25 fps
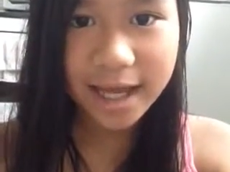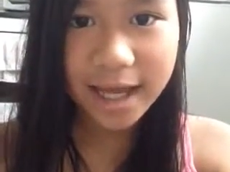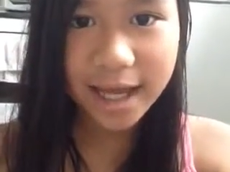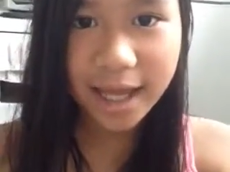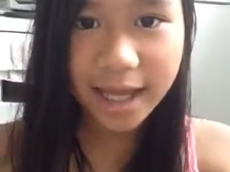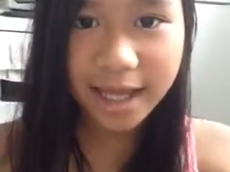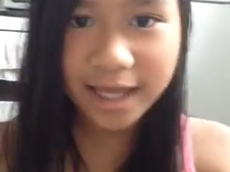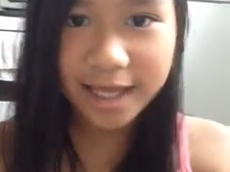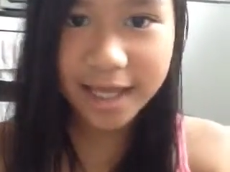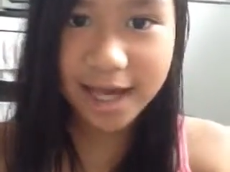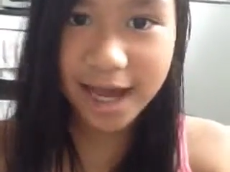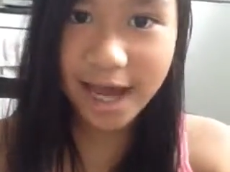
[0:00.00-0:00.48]

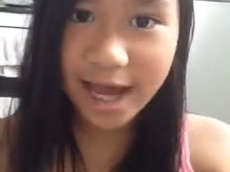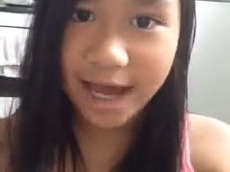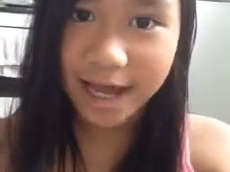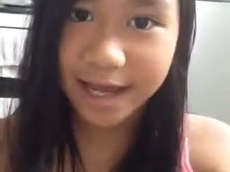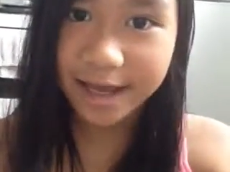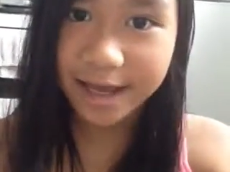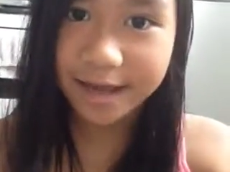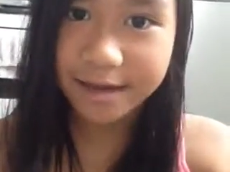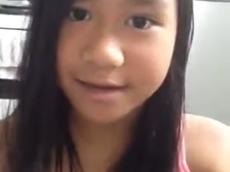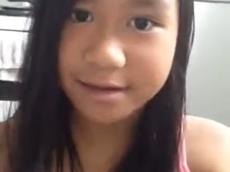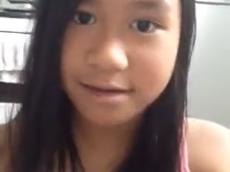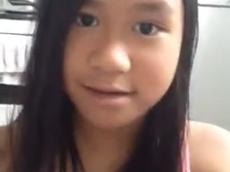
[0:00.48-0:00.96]
Hey
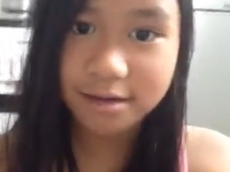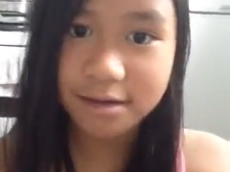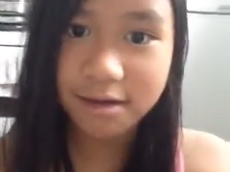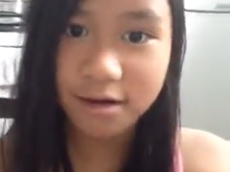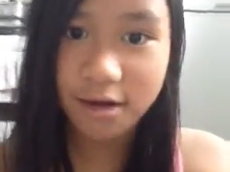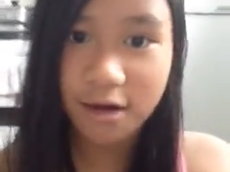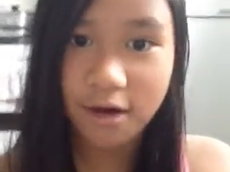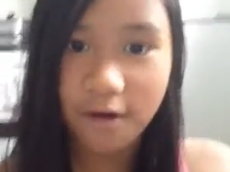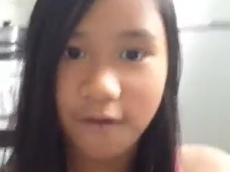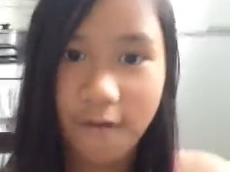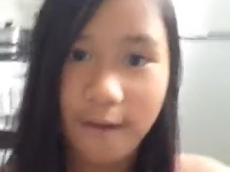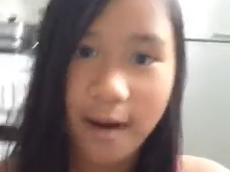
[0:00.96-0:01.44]
guys,
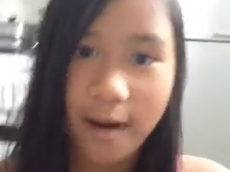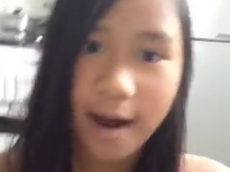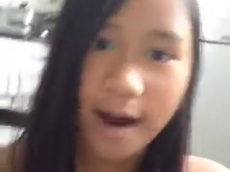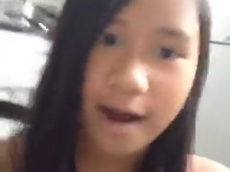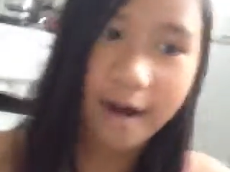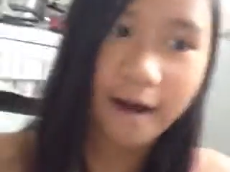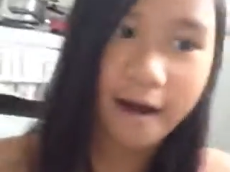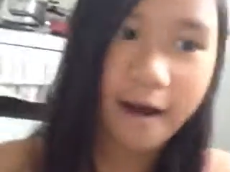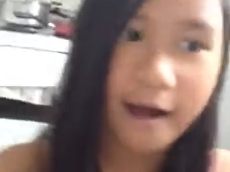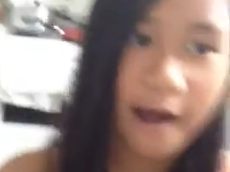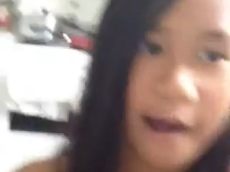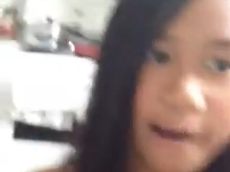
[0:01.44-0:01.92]
so
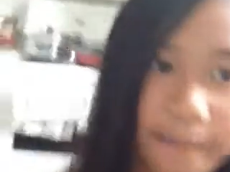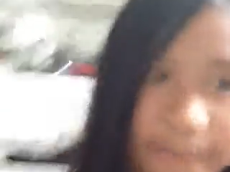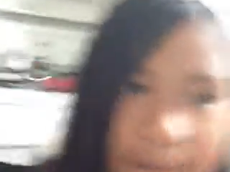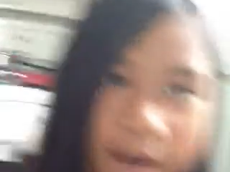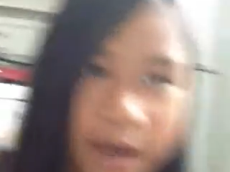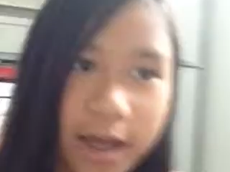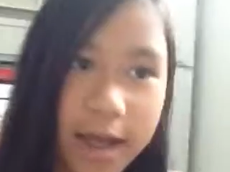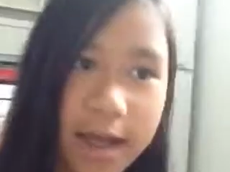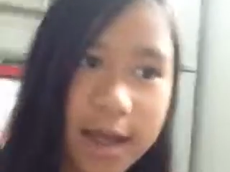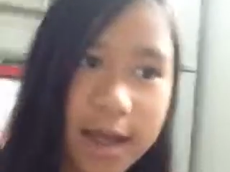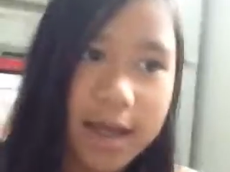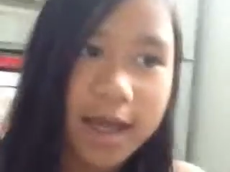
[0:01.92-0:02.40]
um,
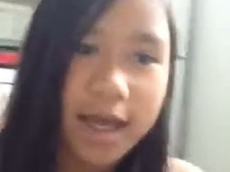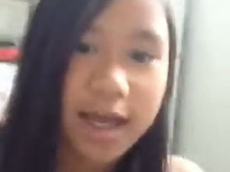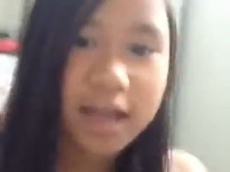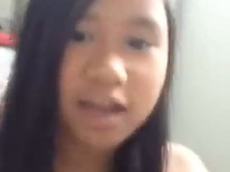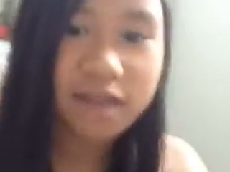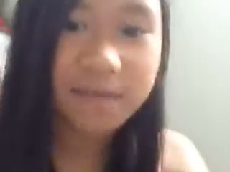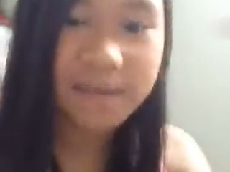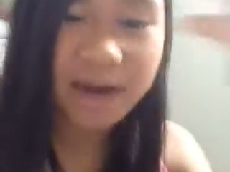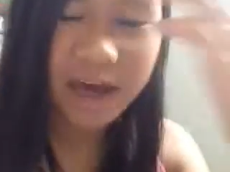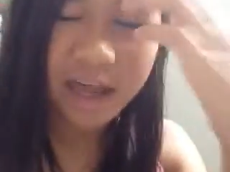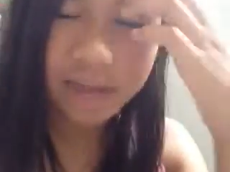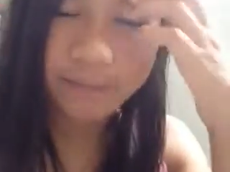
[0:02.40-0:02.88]

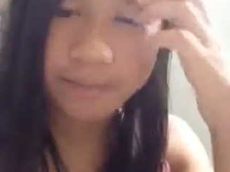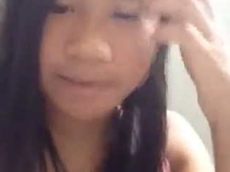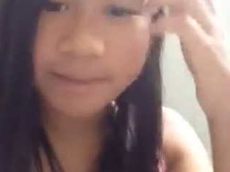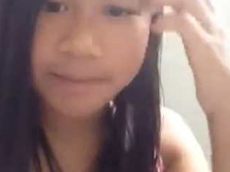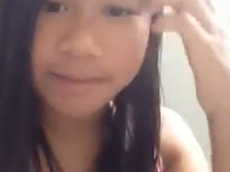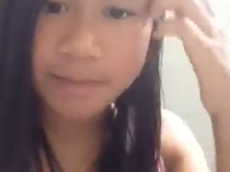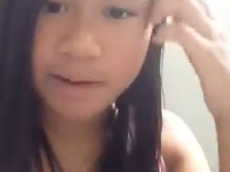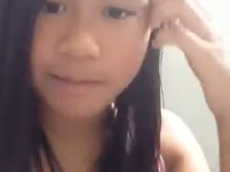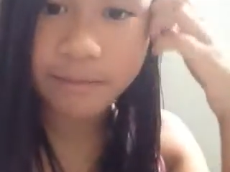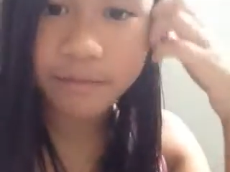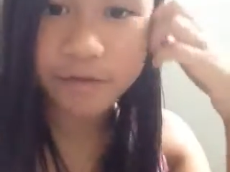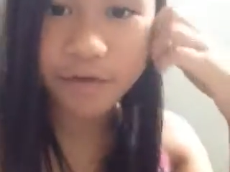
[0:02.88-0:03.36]
it's past
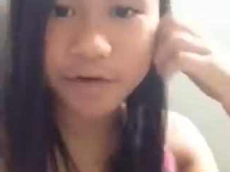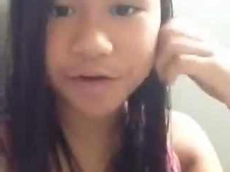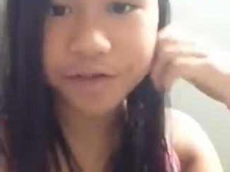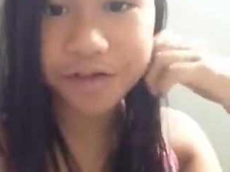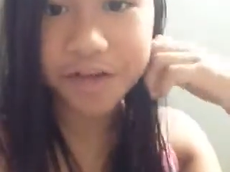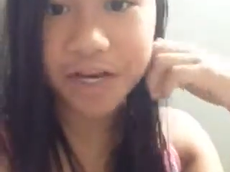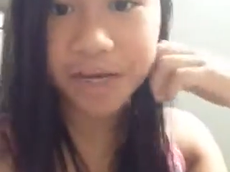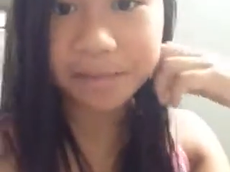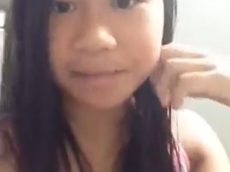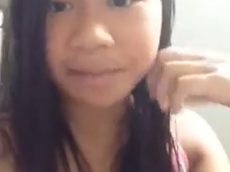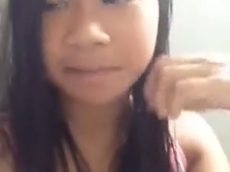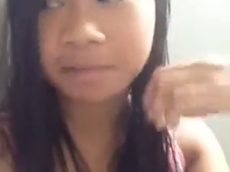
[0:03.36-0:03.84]
my mom's
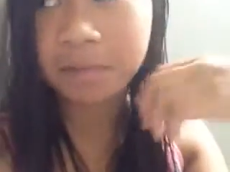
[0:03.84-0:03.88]
birthday.